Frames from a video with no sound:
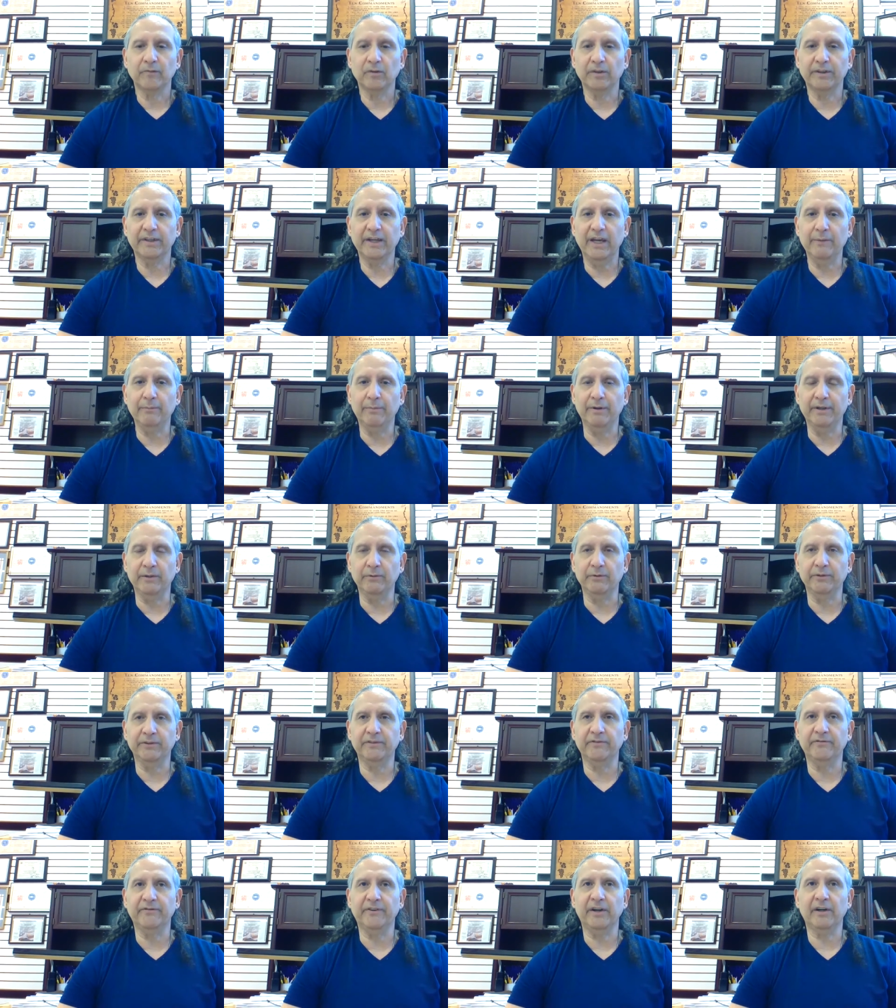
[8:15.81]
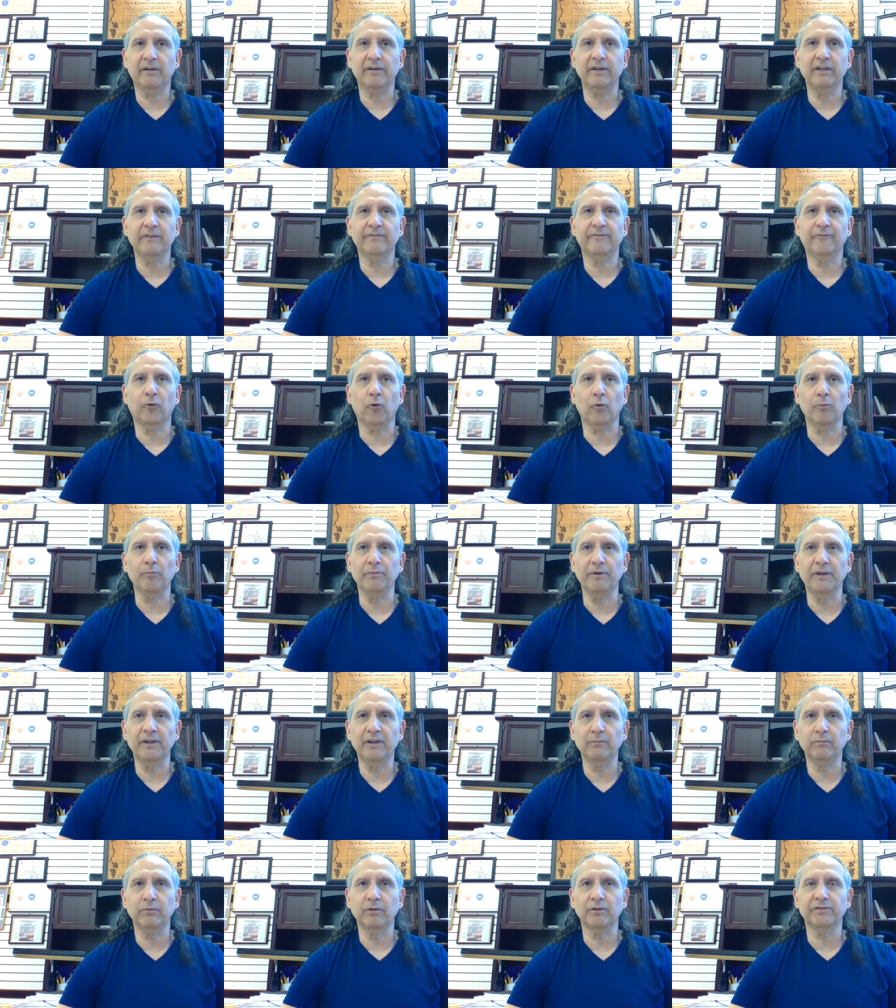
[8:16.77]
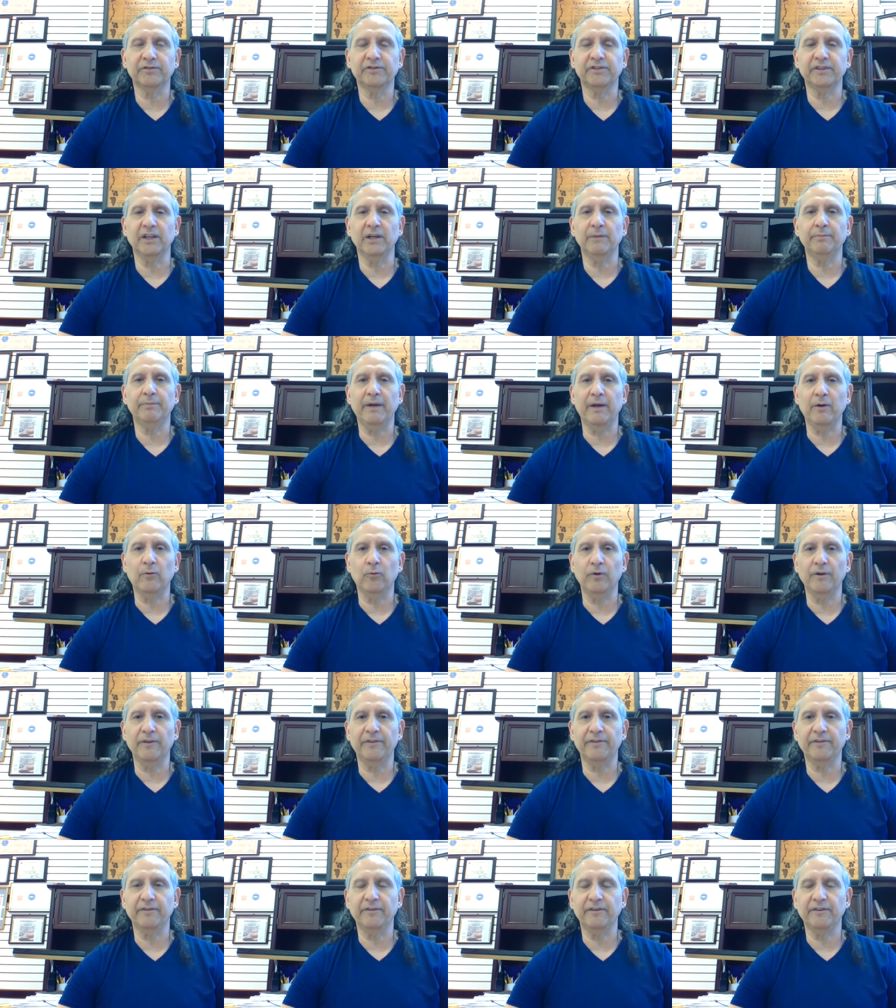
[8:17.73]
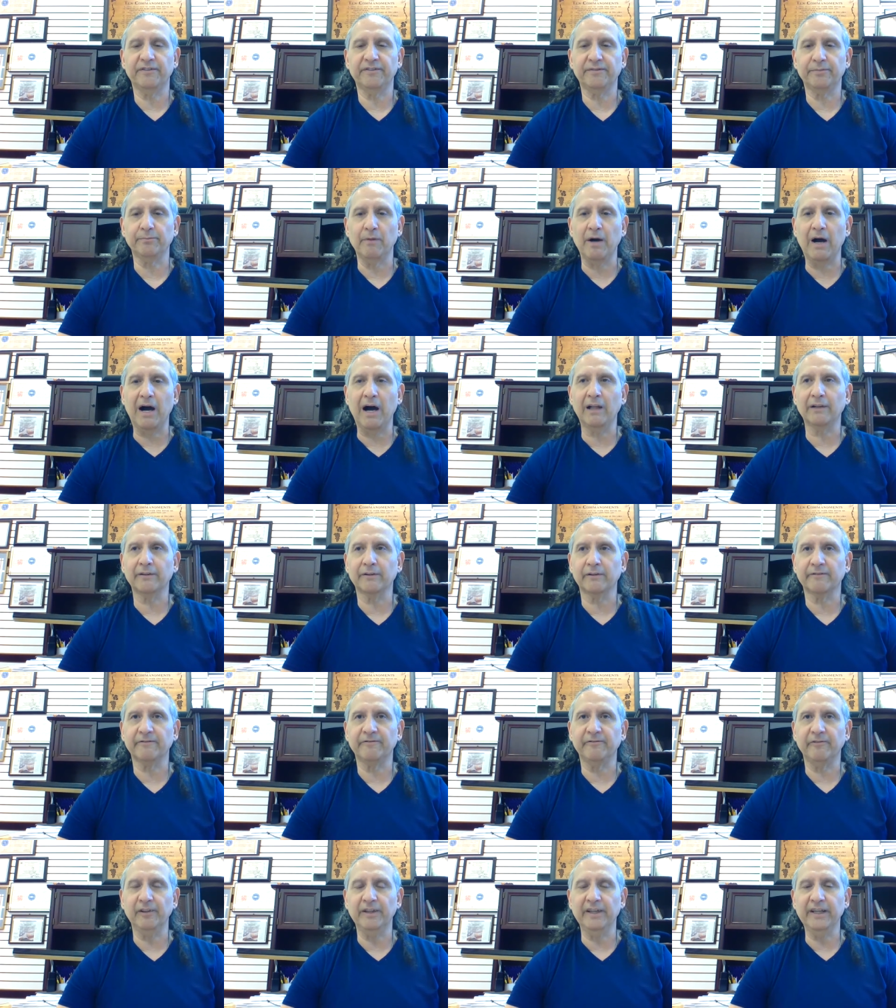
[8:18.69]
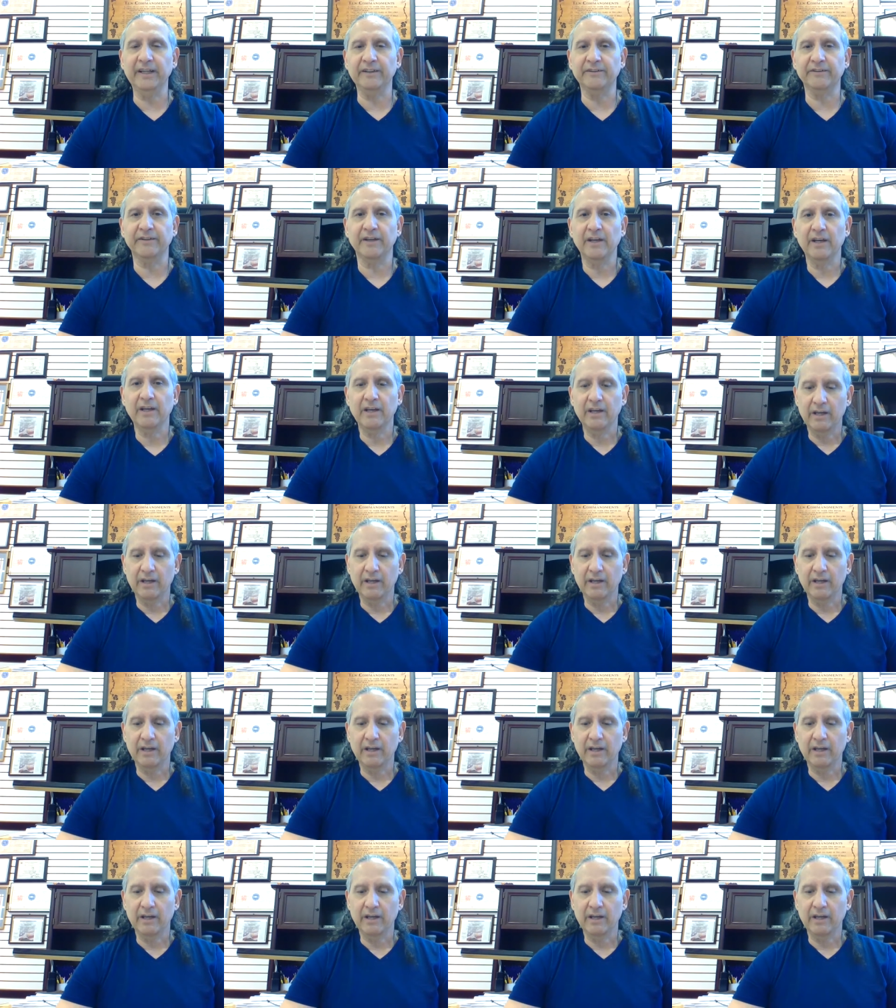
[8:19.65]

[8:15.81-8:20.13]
Okay, but it was a very formidable ship, and with a smaller fleet,